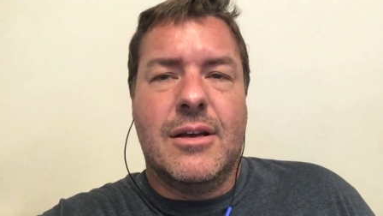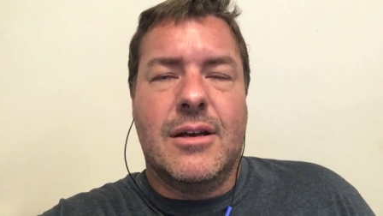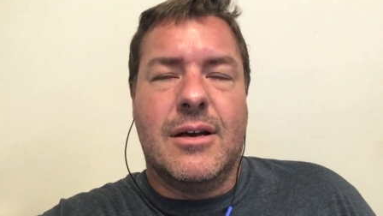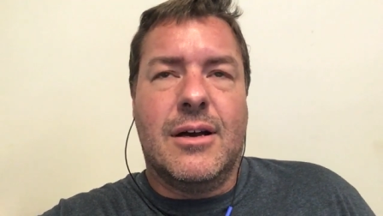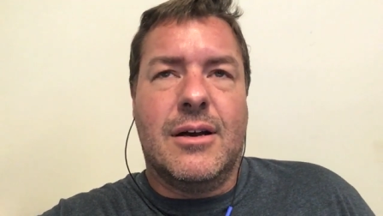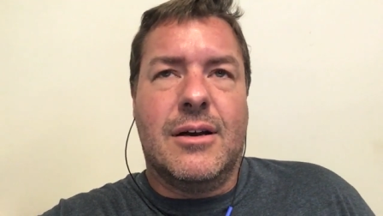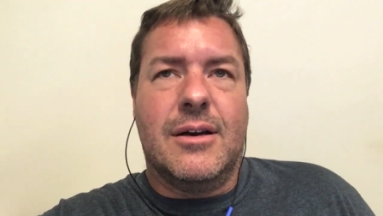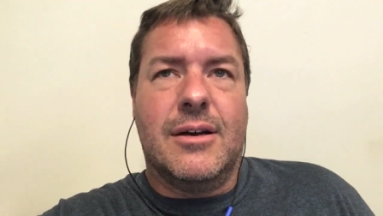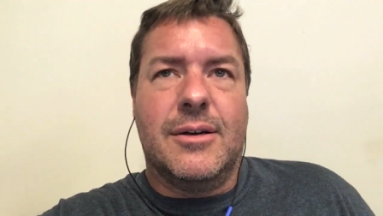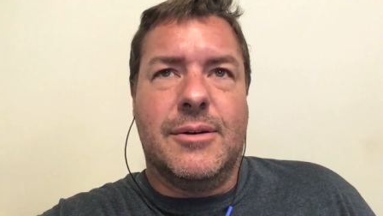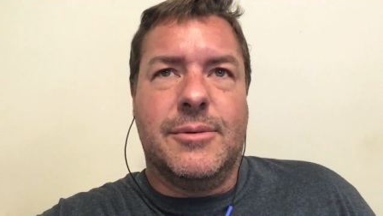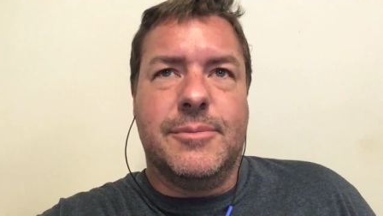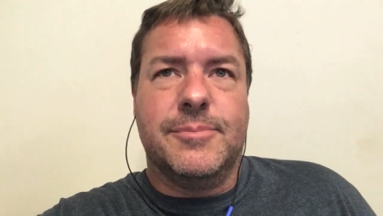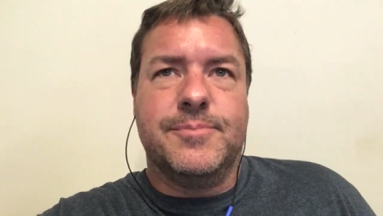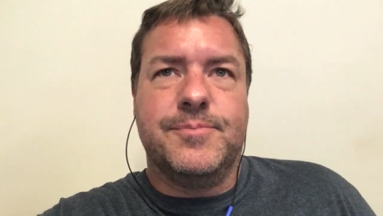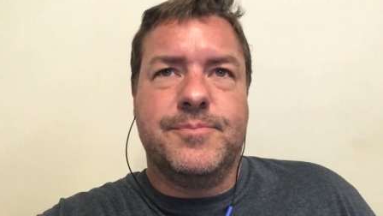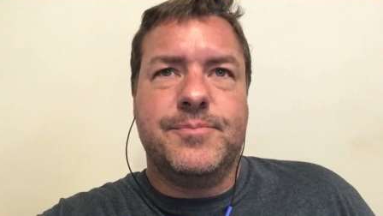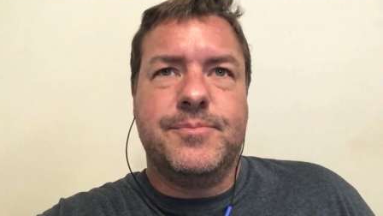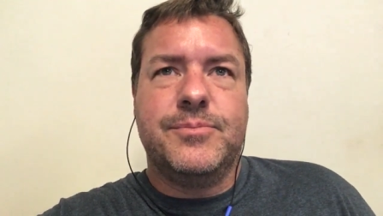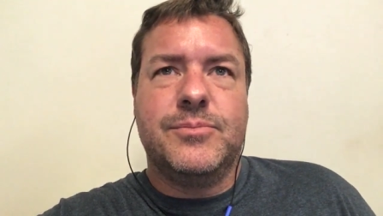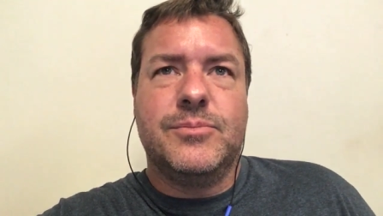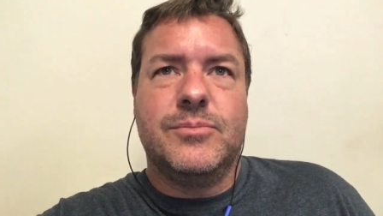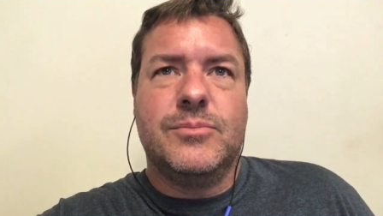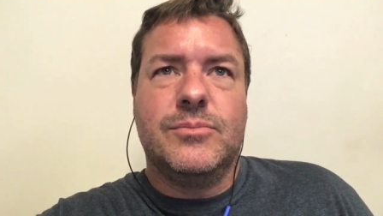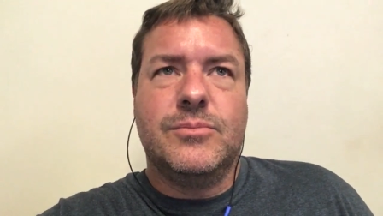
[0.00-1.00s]

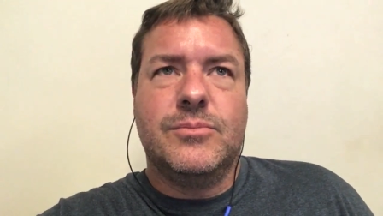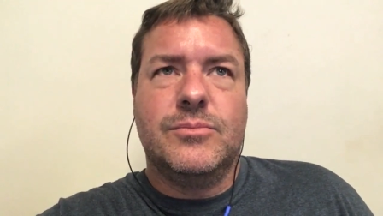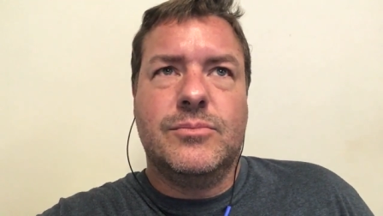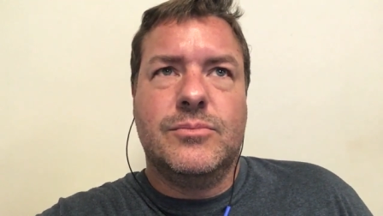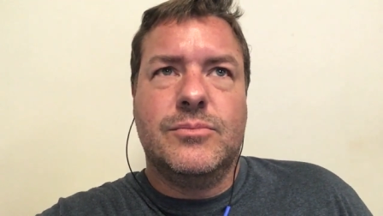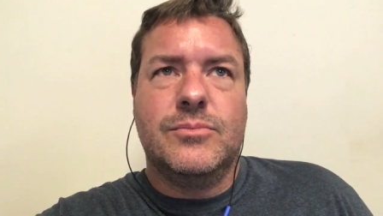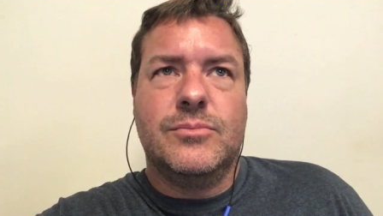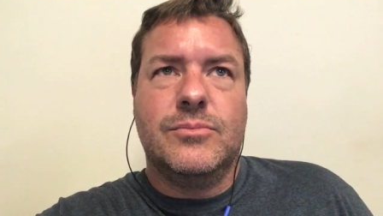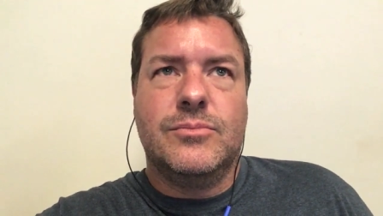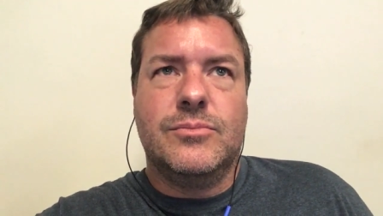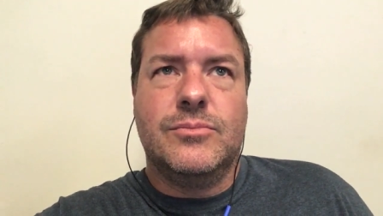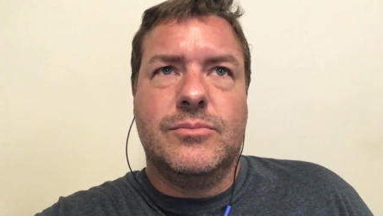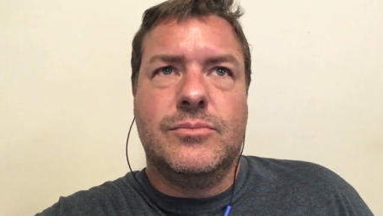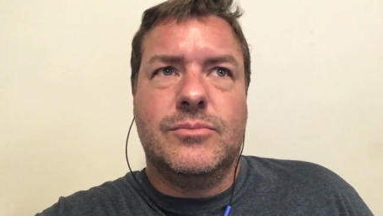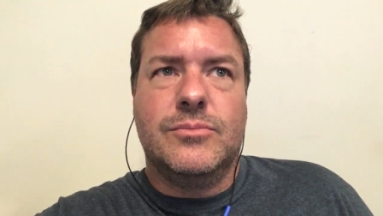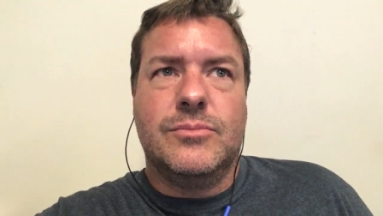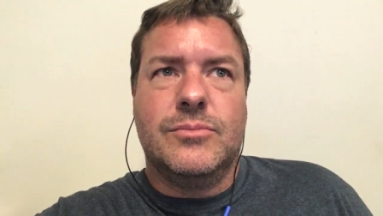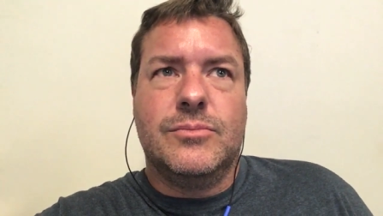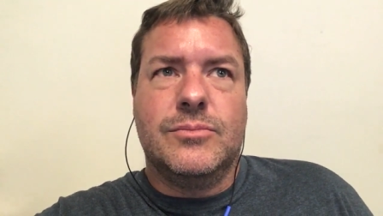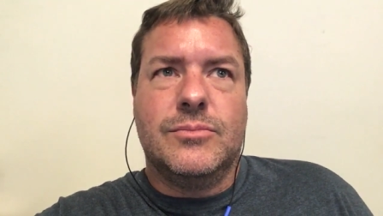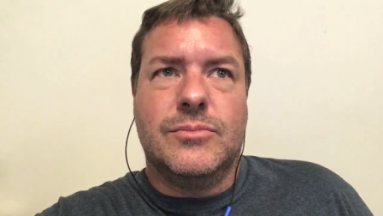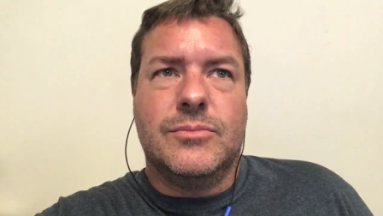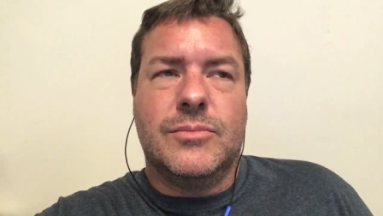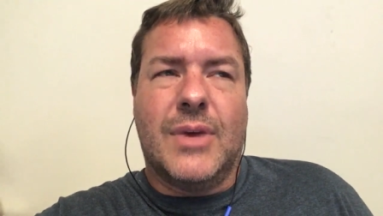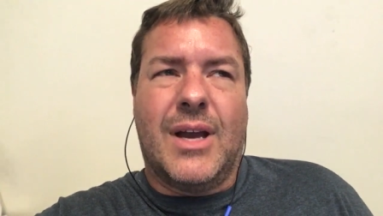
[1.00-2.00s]

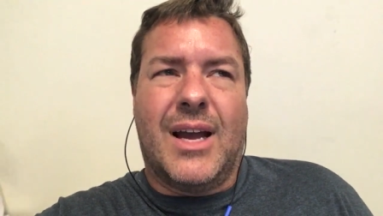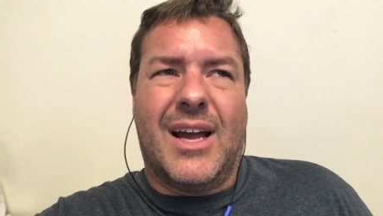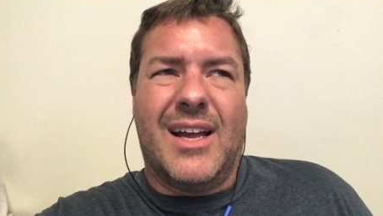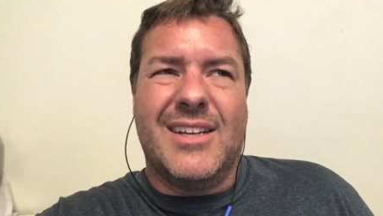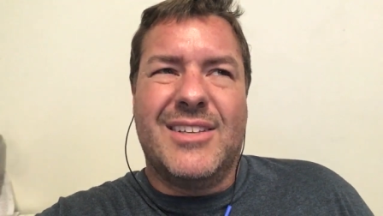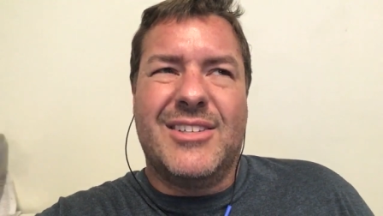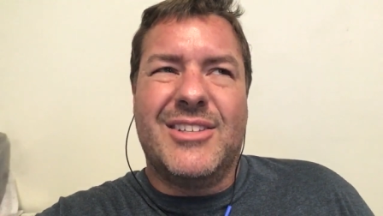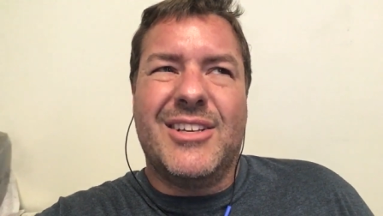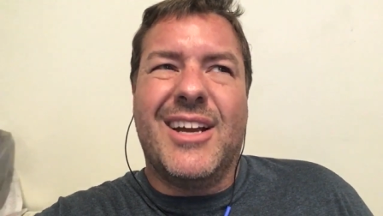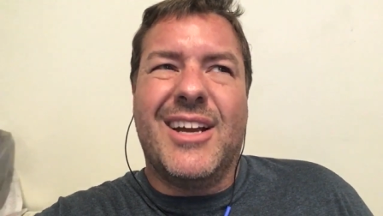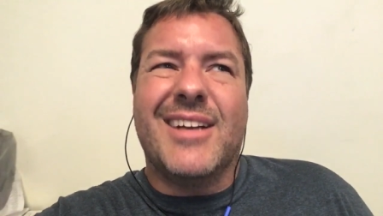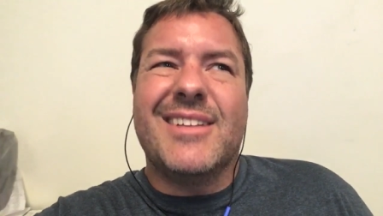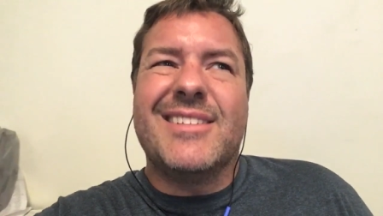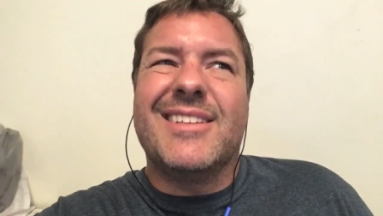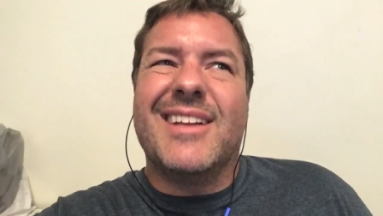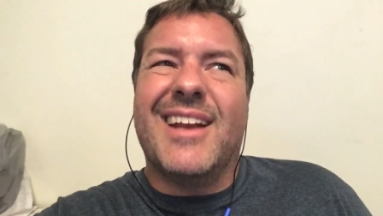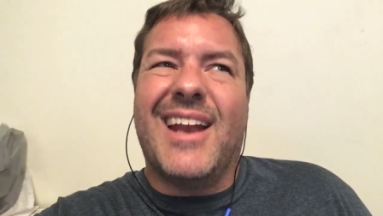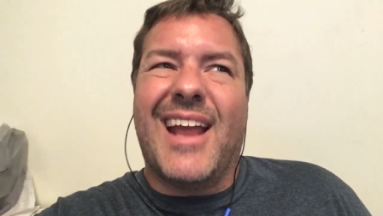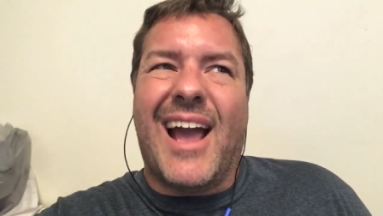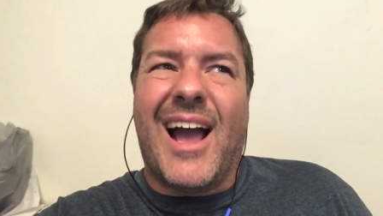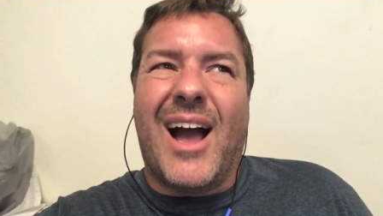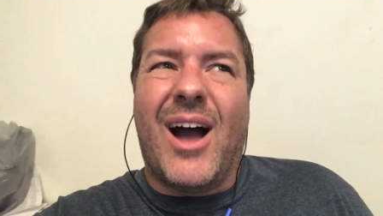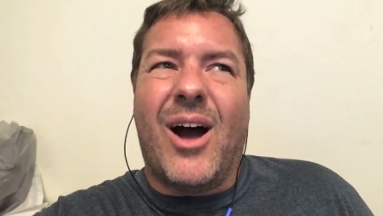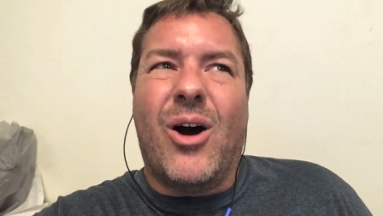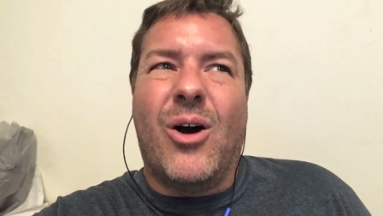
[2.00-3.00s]
I checked it
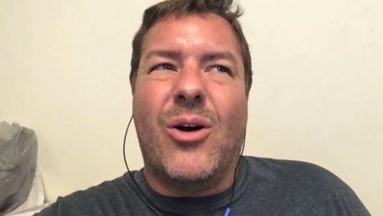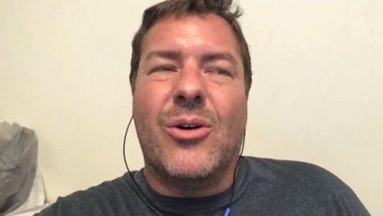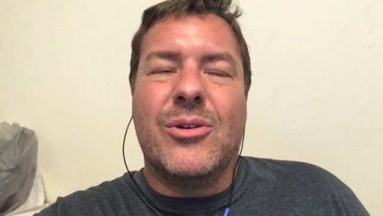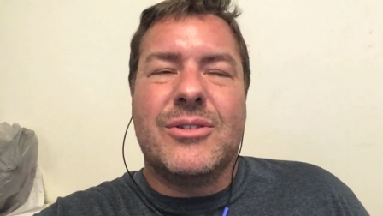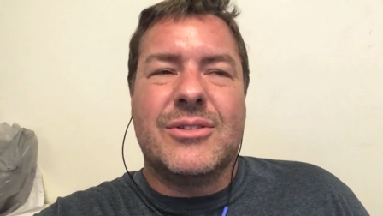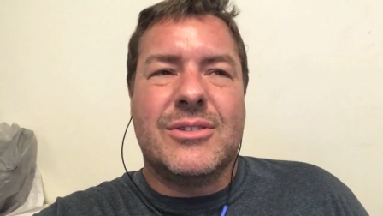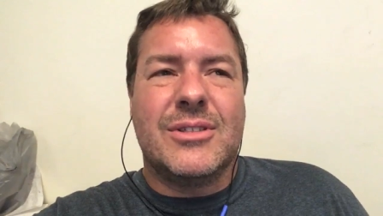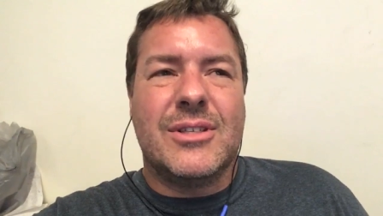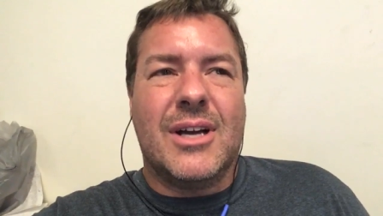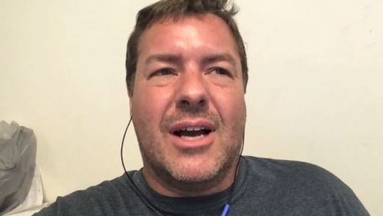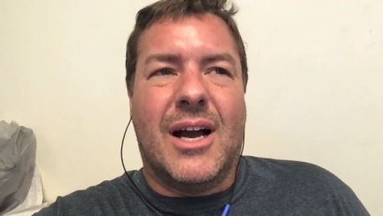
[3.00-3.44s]
out.